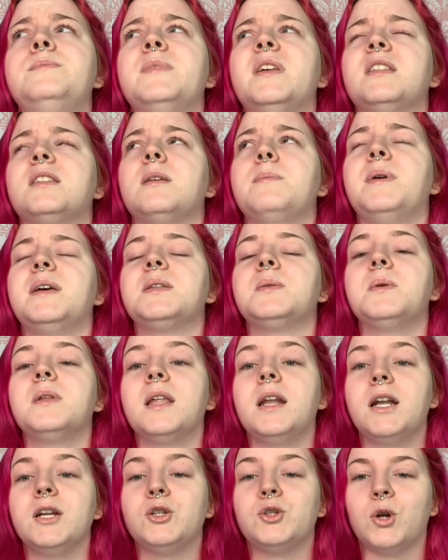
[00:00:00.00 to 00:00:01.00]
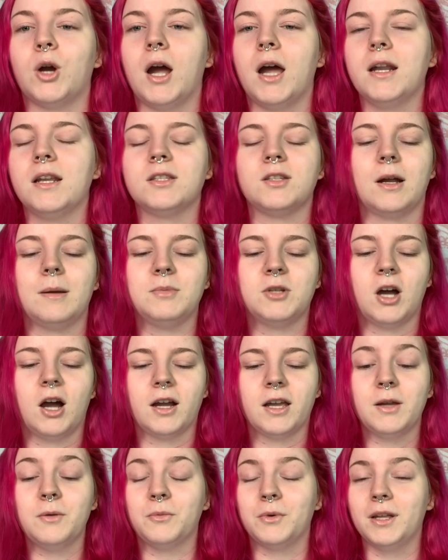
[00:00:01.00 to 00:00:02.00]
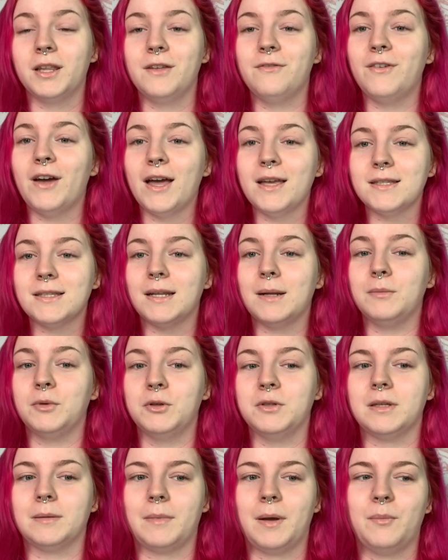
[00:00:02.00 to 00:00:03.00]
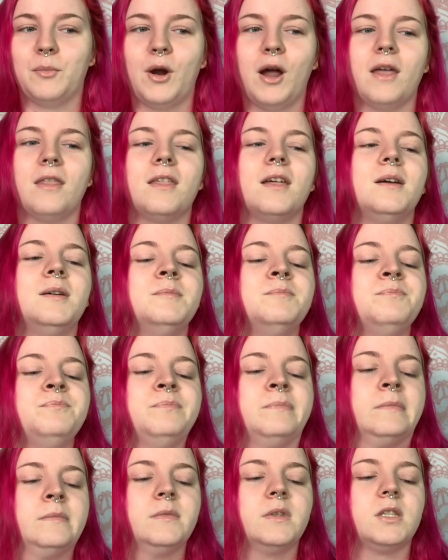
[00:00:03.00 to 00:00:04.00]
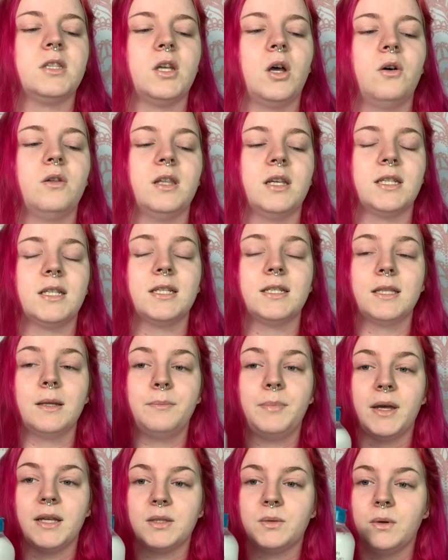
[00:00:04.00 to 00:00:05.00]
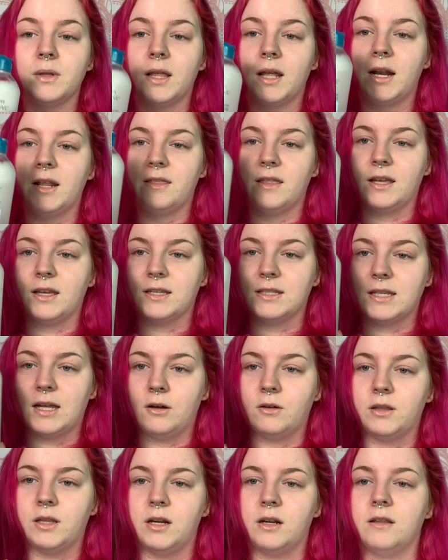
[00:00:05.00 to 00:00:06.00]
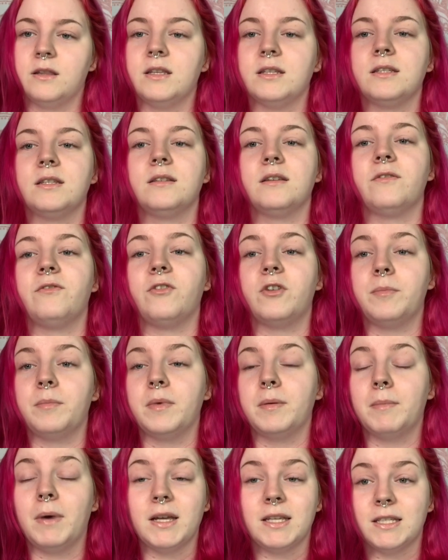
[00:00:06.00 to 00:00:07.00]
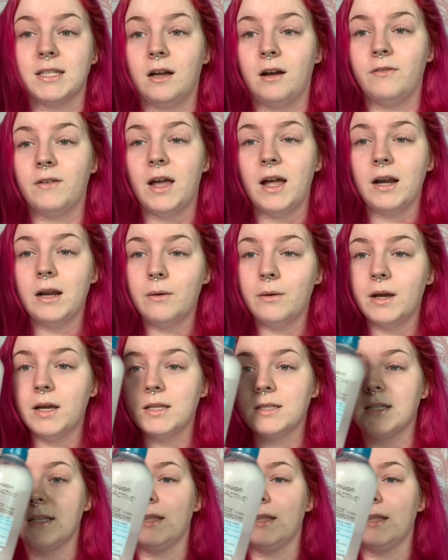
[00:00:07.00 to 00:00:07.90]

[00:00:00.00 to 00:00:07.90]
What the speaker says: It's the best one that I tried. So I'm talking really fast and I'm losing my breath. So this is the best one that I think is out there. This, for myself anyways,